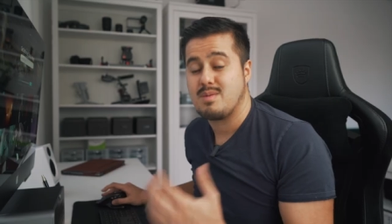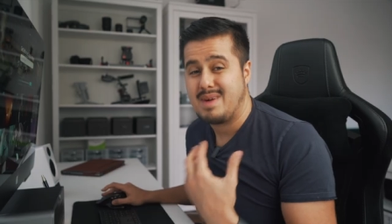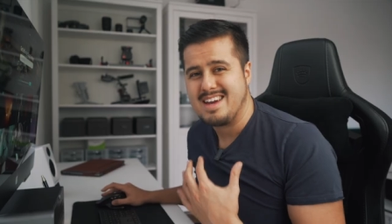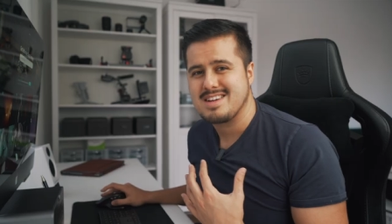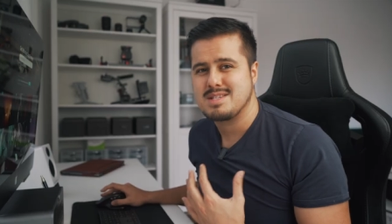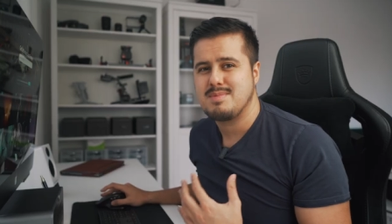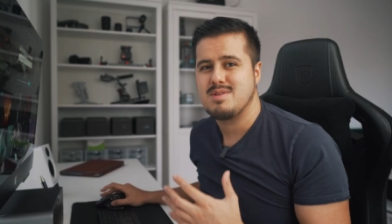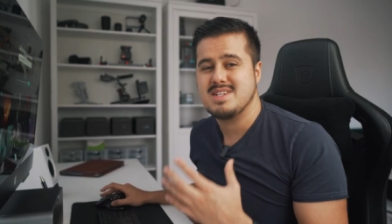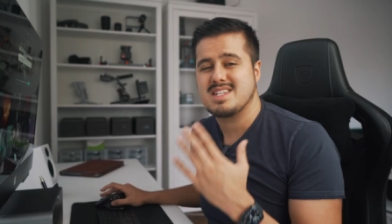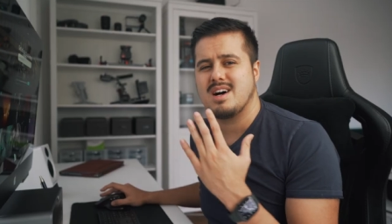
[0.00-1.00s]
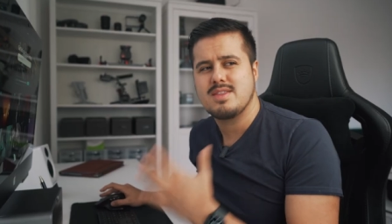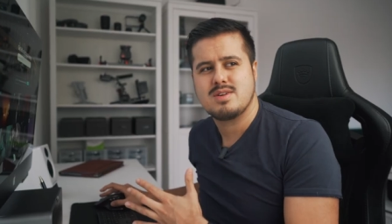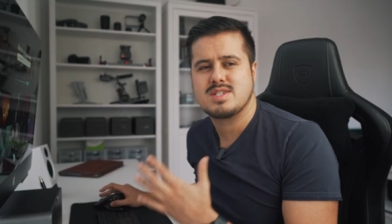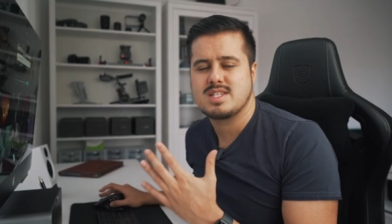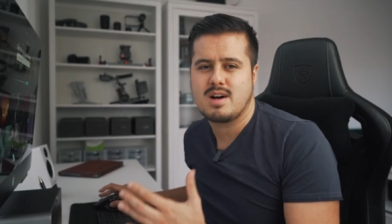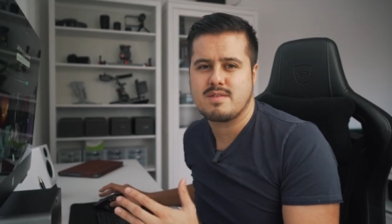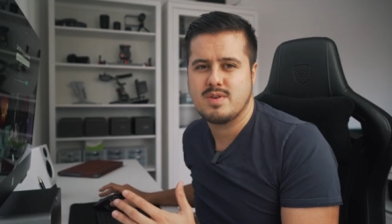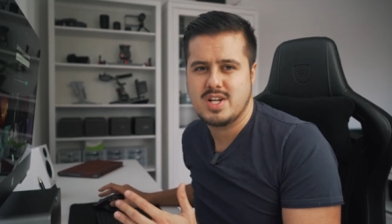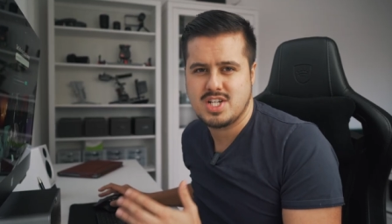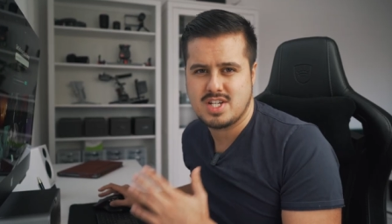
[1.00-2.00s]
From my experience, other stock
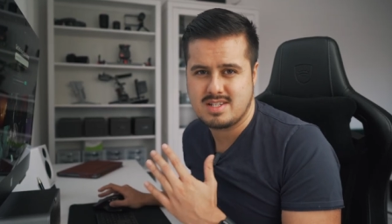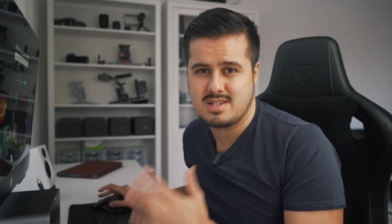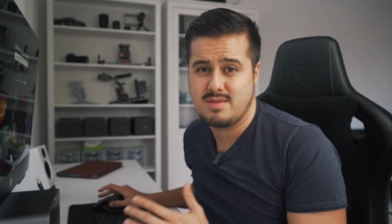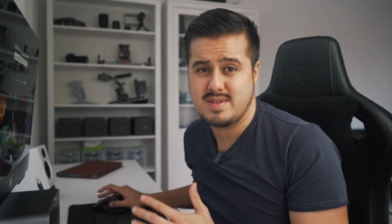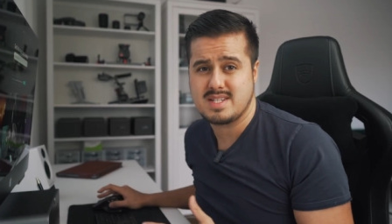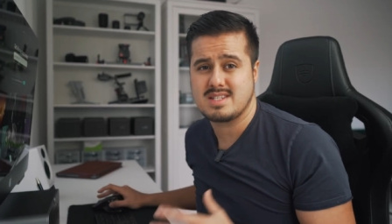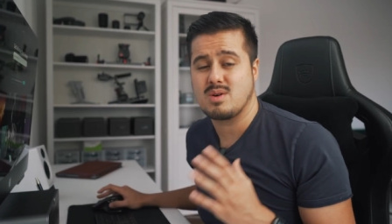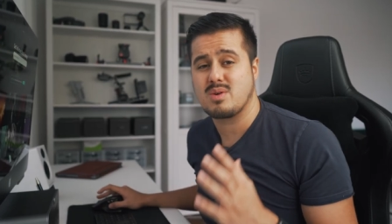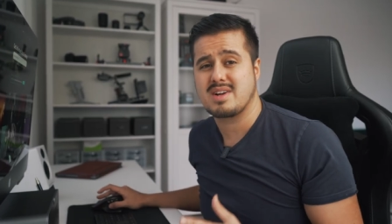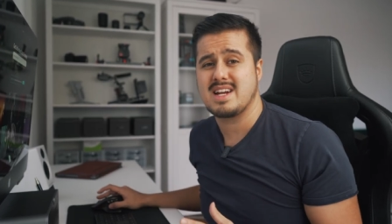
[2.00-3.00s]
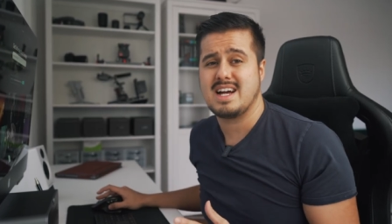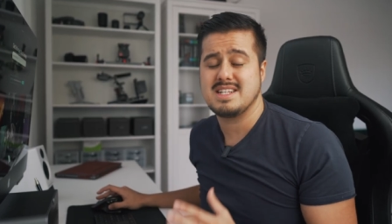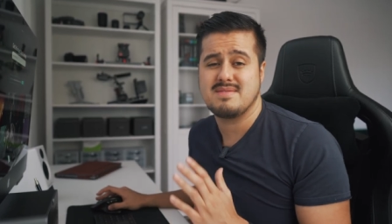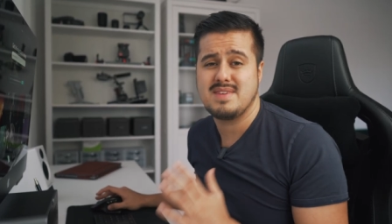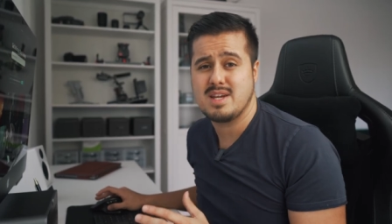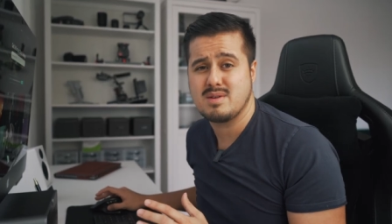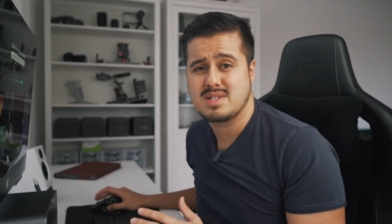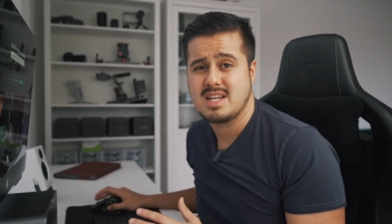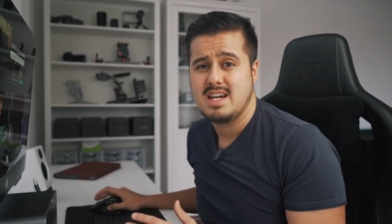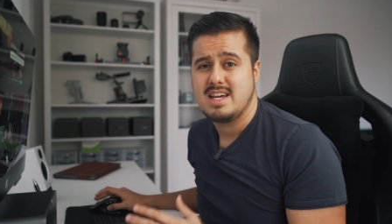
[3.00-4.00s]
footage services organize
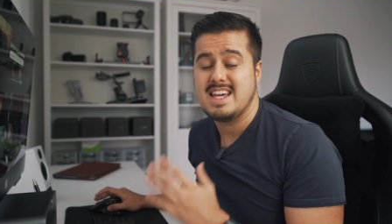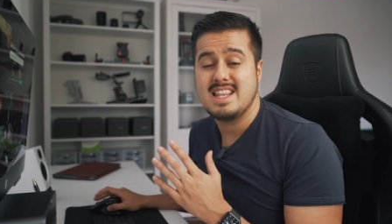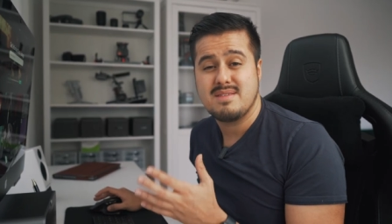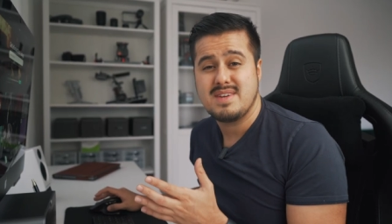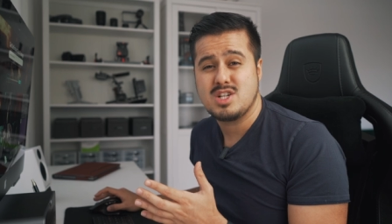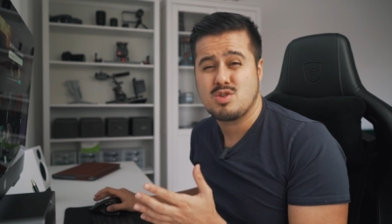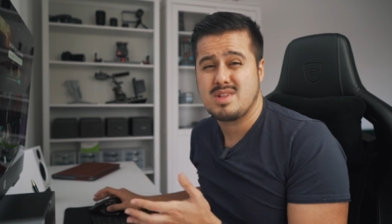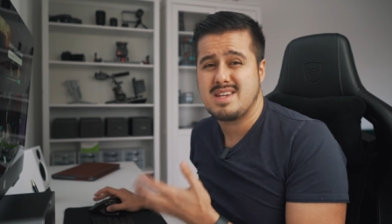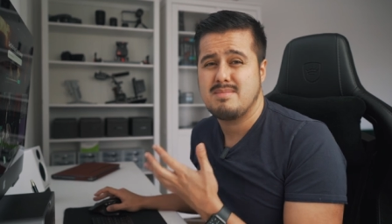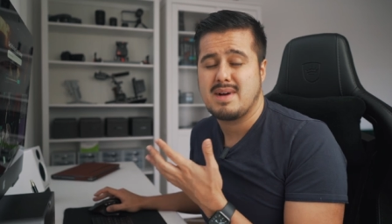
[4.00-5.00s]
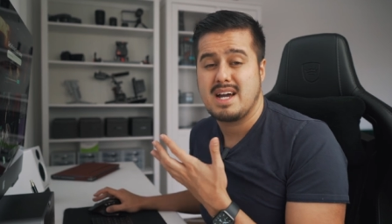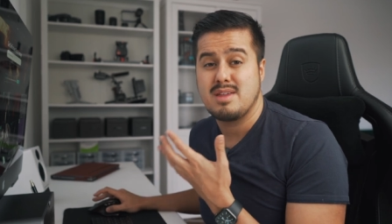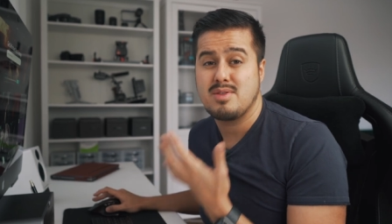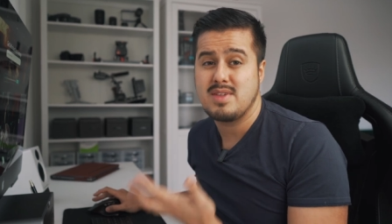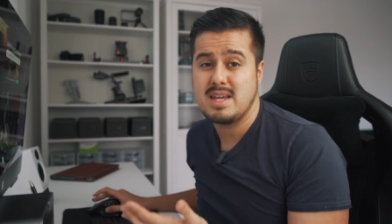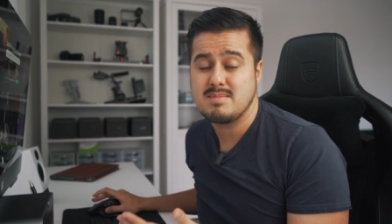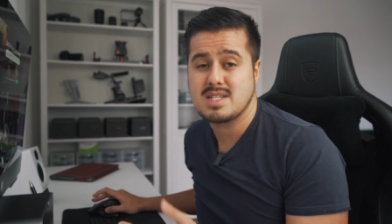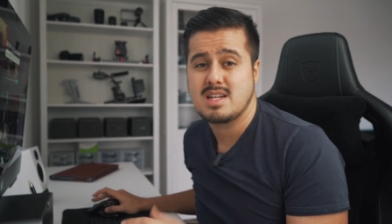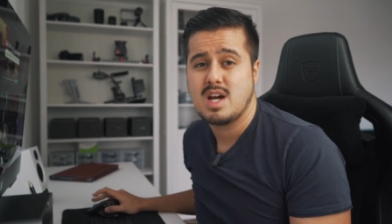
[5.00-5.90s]
videos individually by themes,